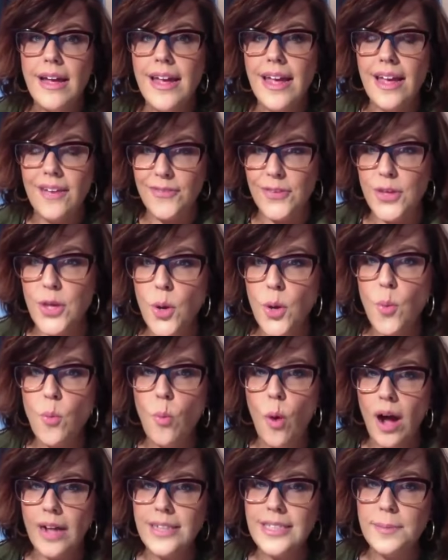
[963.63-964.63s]
If you
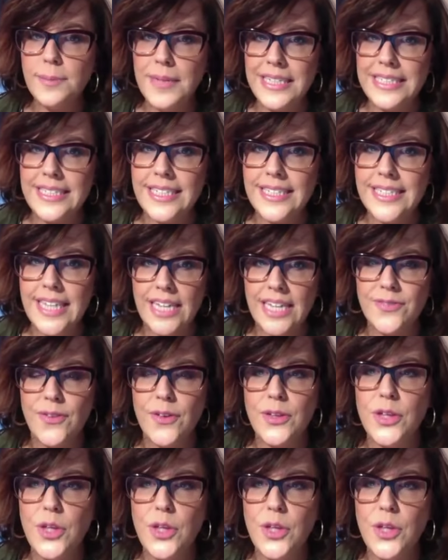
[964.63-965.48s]
want to be successful,